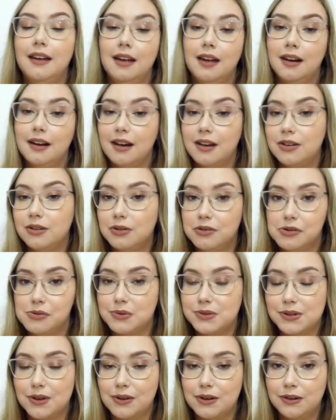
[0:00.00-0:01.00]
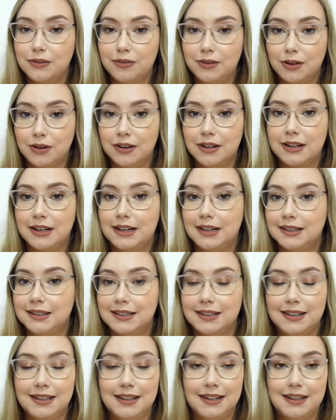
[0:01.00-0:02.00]
And I knew I was going to Florida
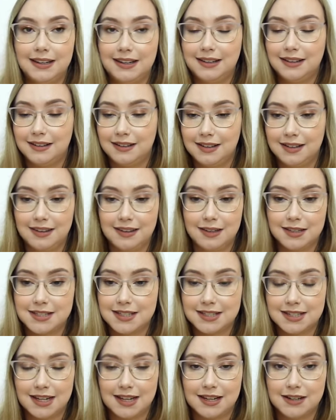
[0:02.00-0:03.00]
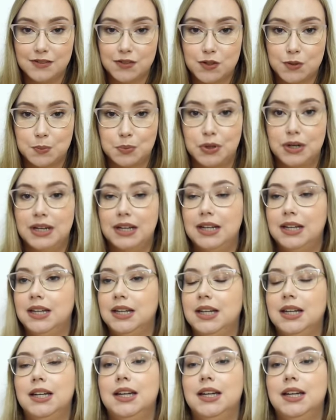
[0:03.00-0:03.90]
in the start of spring,